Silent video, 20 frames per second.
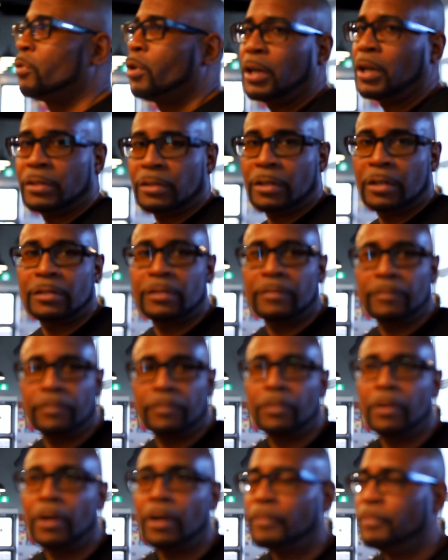process
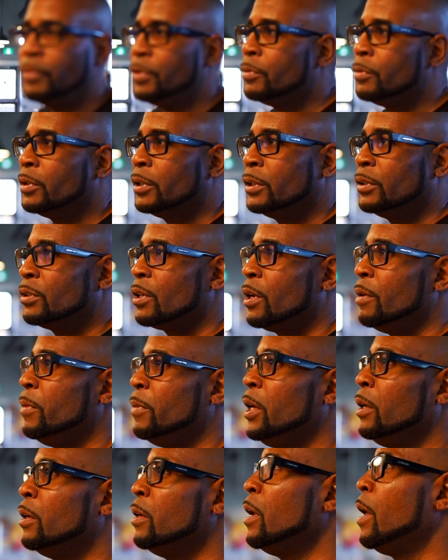for our viewers, I
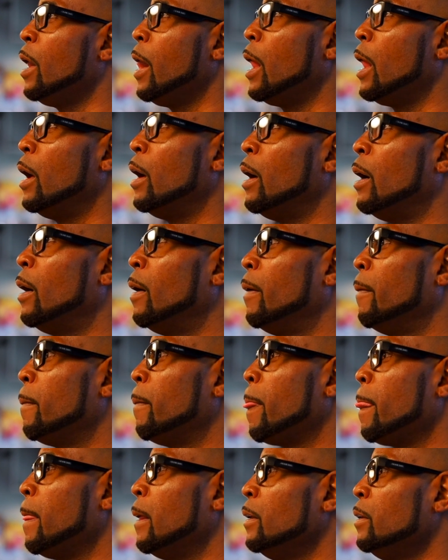mean,
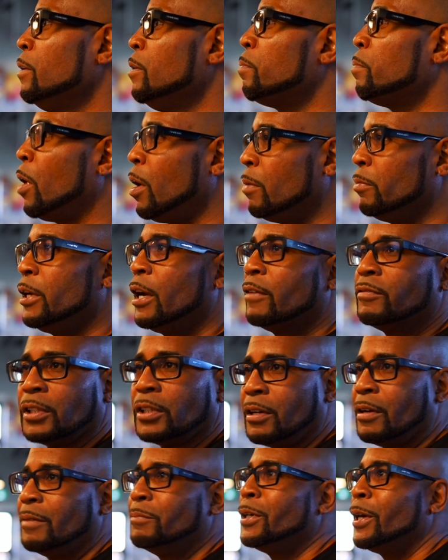you probably have to
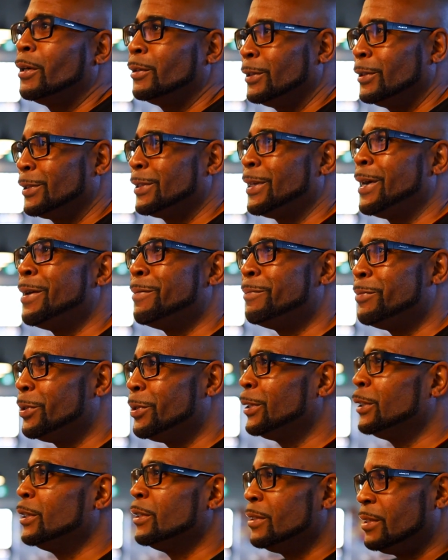come down and
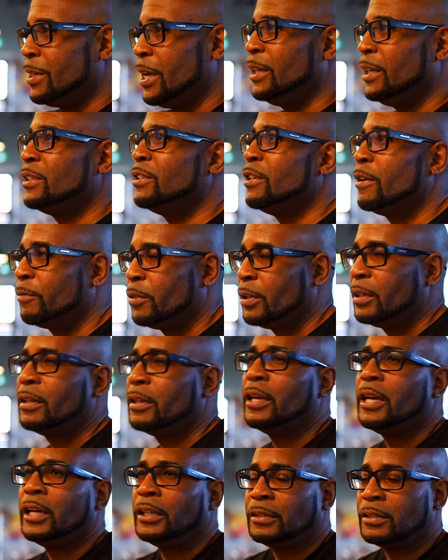sample and taste different
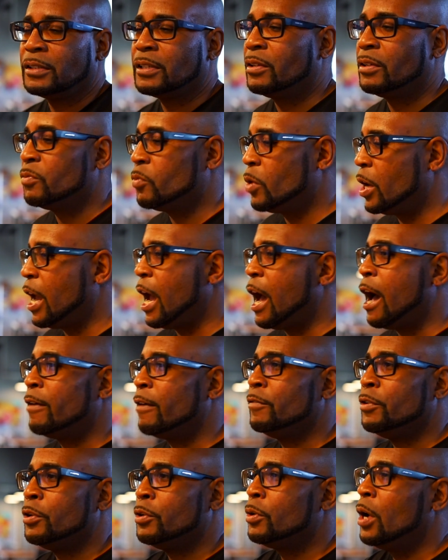things and what
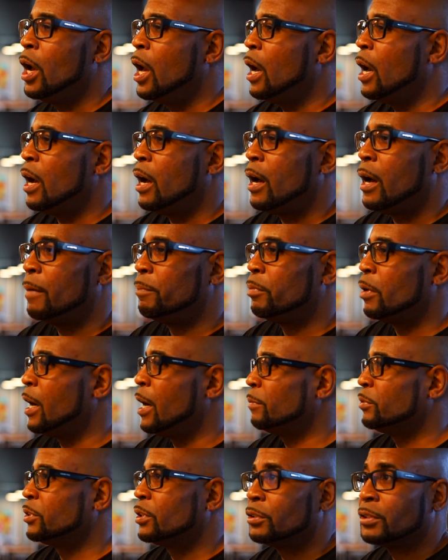have you.
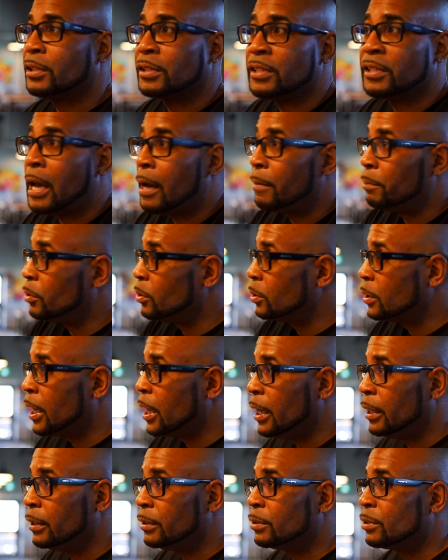Perhaps there's a sample
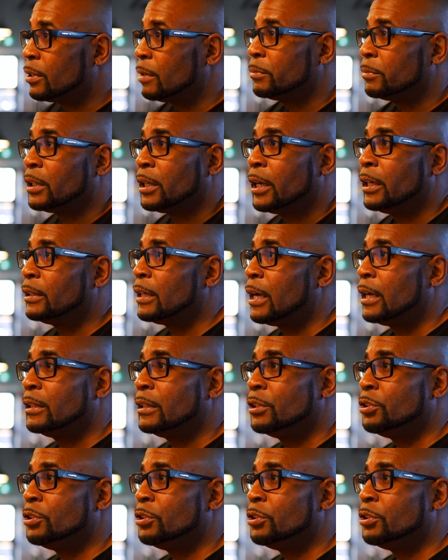night or something like that.